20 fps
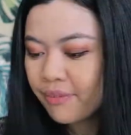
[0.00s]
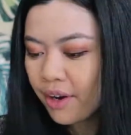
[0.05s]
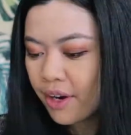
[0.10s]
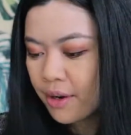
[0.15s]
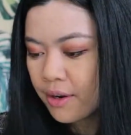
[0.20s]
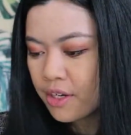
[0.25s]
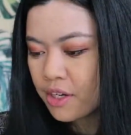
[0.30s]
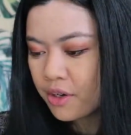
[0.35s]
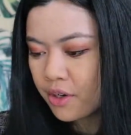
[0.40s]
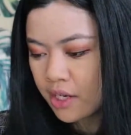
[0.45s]

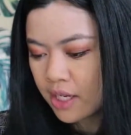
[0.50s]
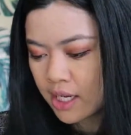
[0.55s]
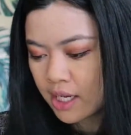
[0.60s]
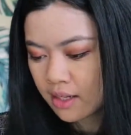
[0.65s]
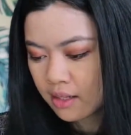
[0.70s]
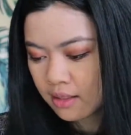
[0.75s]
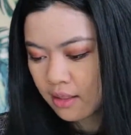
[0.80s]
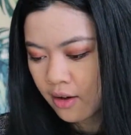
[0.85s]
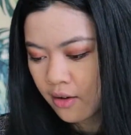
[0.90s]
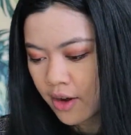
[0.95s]
very unique.
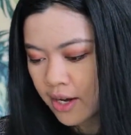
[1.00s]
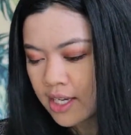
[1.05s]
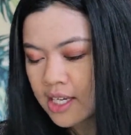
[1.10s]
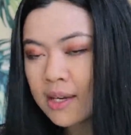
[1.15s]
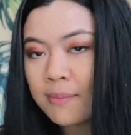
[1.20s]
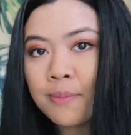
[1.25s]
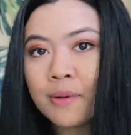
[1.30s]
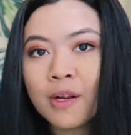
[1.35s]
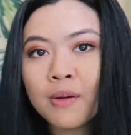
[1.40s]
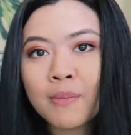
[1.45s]
I
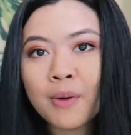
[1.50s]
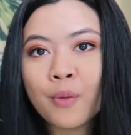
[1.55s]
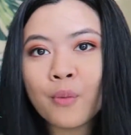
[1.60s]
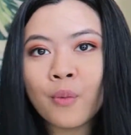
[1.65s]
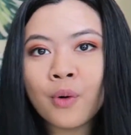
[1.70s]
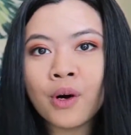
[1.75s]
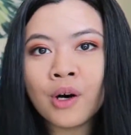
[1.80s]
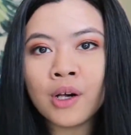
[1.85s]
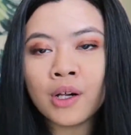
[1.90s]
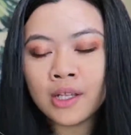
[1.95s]
keep it on my
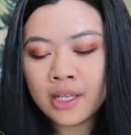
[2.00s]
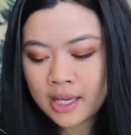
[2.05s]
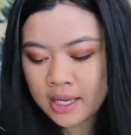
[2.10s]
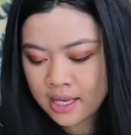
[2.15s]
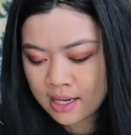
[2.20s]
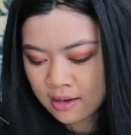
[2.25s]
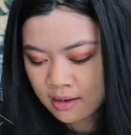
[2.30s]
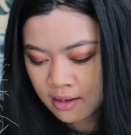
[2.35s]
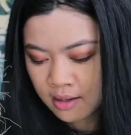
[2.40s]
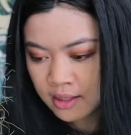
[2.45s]
wall,
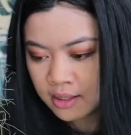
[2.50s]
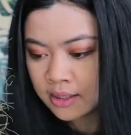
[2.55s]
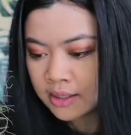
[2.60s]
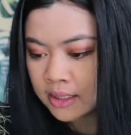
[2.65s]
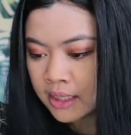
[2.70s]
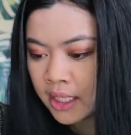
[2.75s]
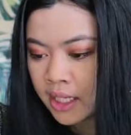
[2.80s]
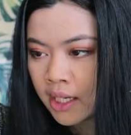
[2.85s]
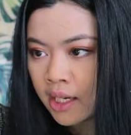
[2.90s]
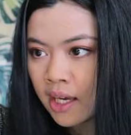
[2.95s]
and
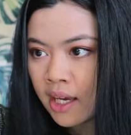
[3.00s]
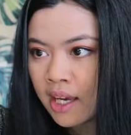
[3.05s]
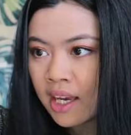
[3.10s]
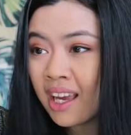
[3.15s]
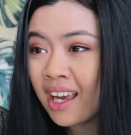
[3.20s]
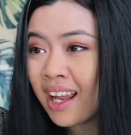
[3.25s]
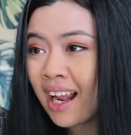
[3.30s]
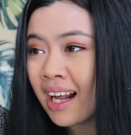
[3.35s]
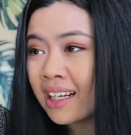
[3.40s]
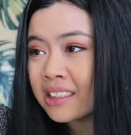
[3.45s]
honestly
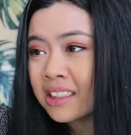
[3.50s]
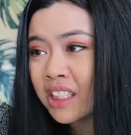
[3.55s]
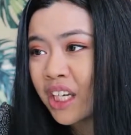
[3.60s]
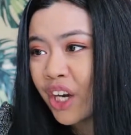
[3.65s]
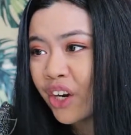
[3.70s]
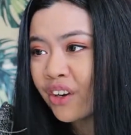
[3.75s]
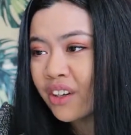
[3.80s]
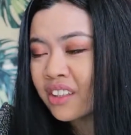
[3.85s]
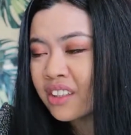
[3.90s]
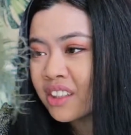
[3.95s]
it adds
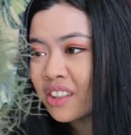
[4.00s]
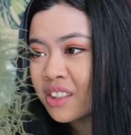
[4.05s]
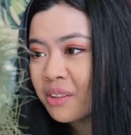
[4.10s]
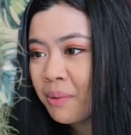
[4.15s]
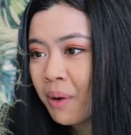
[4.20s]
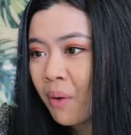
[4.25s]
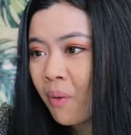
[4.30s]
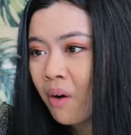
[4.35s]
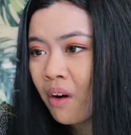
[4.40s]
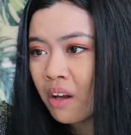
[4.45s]
character to
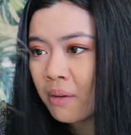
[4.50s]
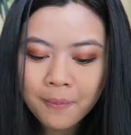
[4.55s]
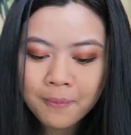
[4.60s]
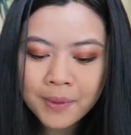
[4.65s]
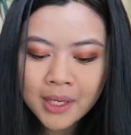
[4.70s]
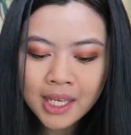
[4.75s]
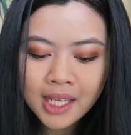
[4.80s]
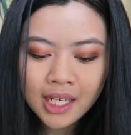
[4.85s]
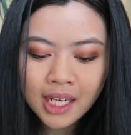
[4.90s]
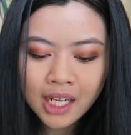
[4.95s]
my wall.
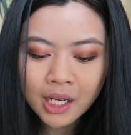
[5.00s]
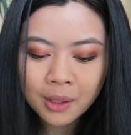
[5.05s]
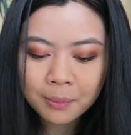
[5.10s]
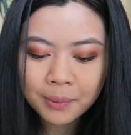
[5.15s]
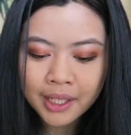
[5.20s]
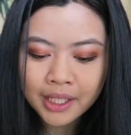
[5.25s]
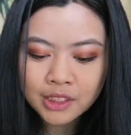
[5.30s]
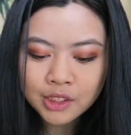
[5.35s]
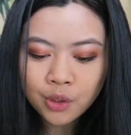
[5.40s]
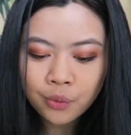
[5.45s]
Me and air
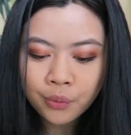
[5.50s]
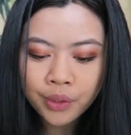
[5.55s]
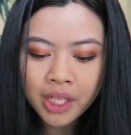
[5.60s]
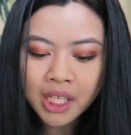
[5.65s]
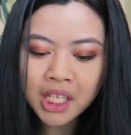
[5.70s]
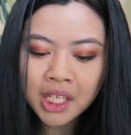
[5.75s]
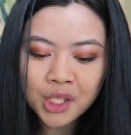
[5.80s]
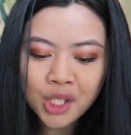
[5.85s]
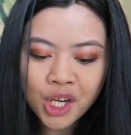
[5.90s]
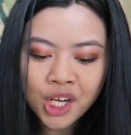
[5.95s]
plants don't really
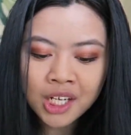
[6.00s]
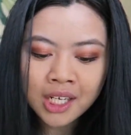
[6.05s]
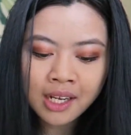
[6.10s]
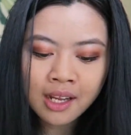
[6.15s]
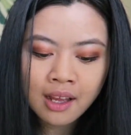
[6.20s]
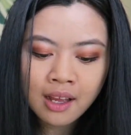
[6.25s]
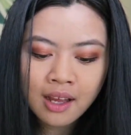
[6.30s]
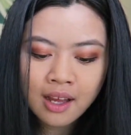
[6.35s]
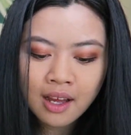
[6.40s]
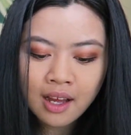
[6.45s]
get along.
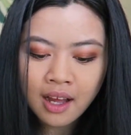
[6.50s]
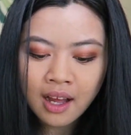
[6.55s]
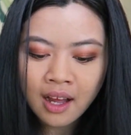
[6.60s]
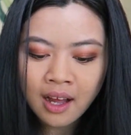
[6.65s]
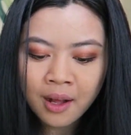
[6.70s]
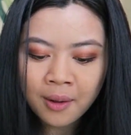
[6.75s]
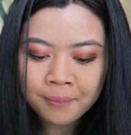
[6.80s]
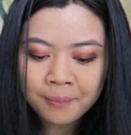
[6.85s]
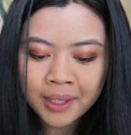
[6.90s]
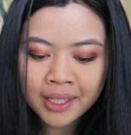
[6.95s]

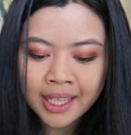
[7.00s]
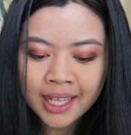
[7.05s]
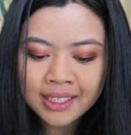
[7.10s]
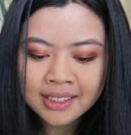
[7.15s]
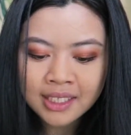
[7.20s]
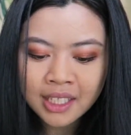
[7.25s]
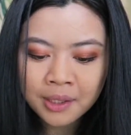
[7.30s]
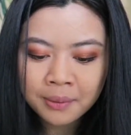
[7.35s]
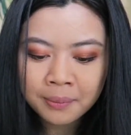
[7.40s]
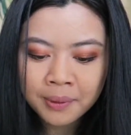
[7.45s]
My
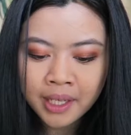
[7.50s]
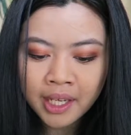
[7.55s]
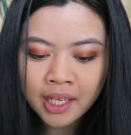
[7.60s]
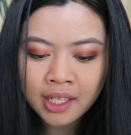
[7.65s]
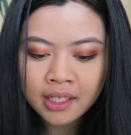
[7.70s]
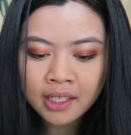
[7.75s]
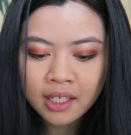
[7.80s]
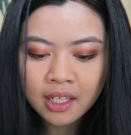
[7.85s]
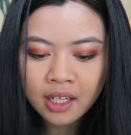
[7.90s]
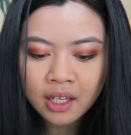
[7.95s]
last air
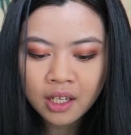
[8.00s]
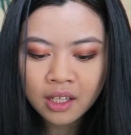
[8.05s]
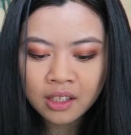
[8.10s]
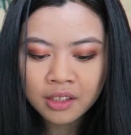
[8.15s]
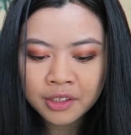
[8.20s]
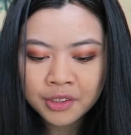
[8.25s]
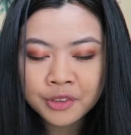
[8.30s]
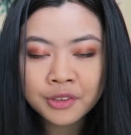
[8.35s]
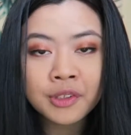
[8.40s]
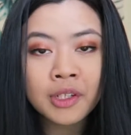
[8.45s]
plant
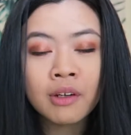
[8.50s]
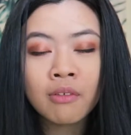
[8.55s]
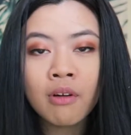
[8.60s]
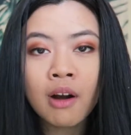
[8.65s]
literally